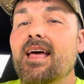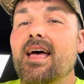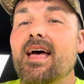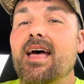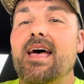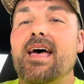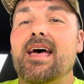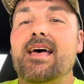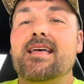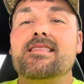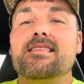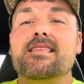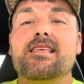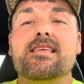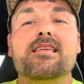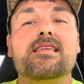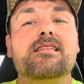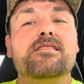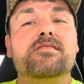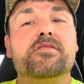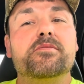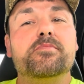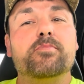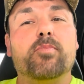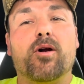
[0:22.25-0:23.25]
I had
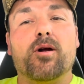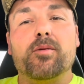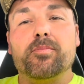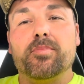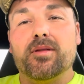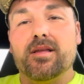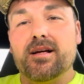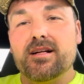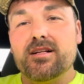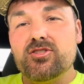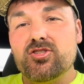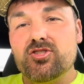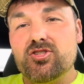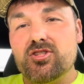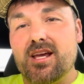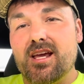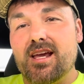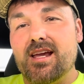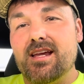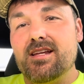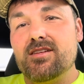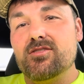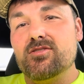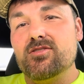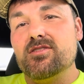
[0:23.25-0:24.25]
the spark plugs
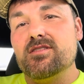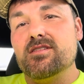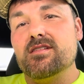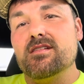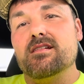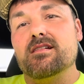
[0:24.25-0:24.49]
changed.